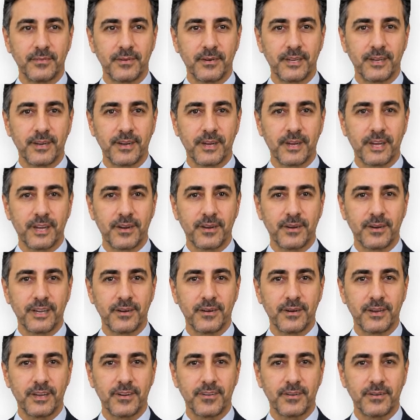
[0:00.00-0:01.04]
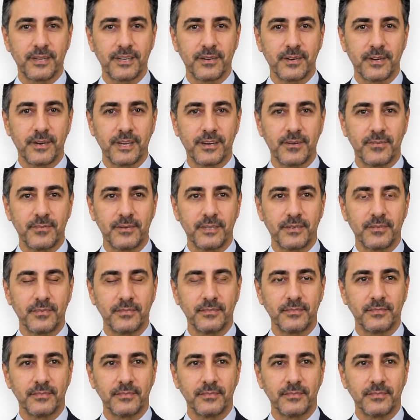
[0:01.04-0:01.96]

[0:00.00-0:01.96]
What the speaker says: which is where the rest of this lecture happens.